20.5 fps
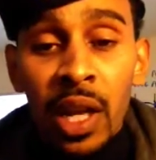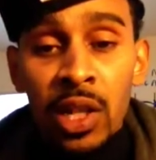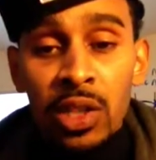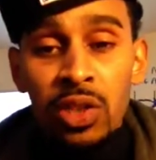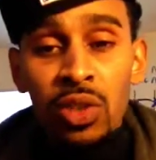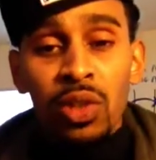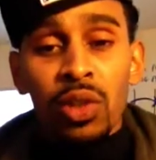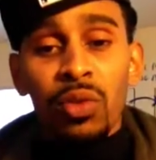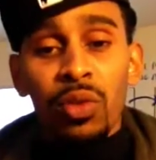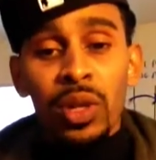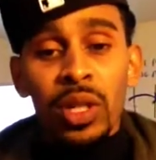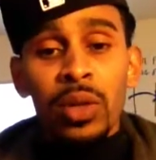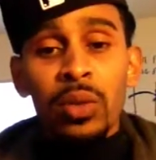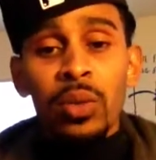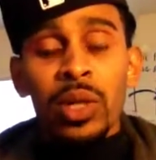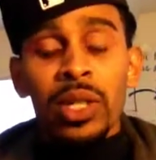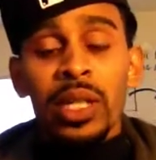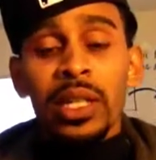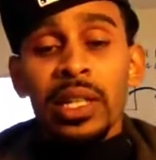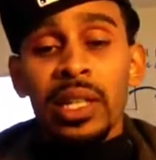So you really
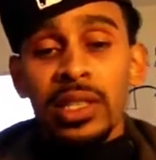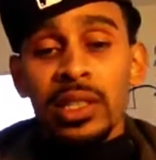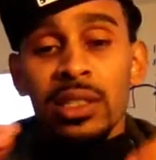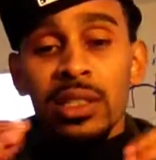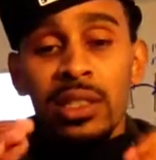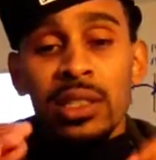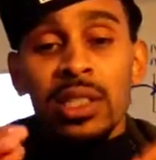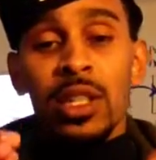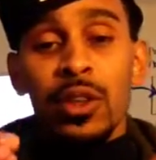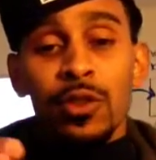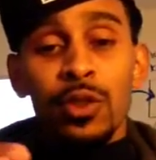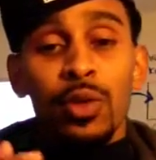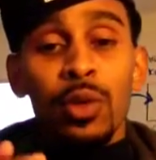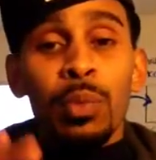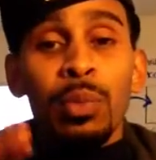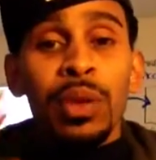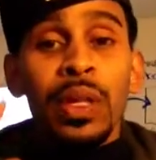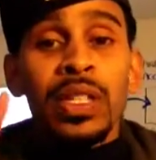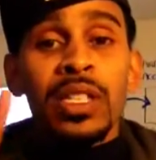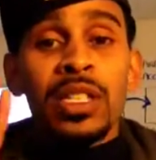want to get yourself to
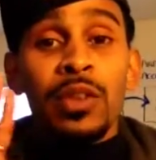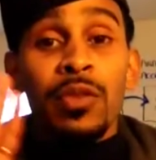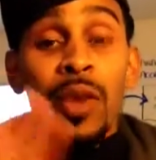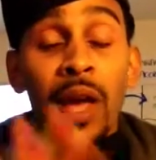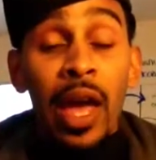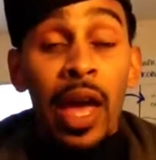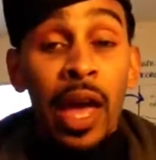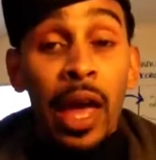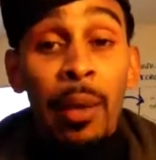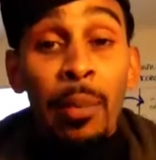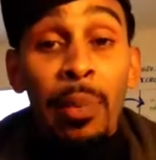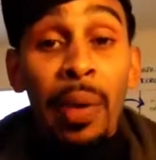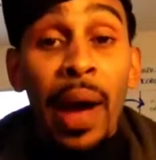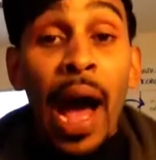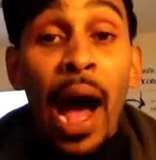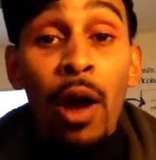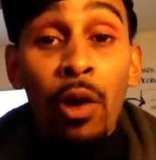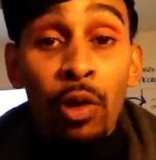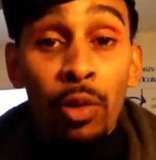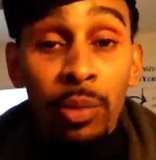a place of
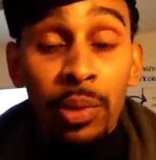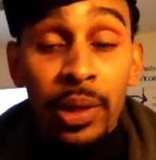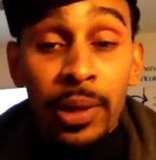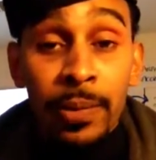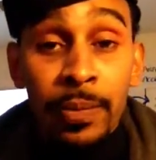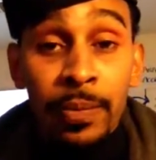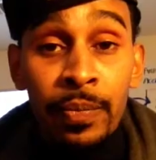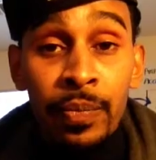empowerment.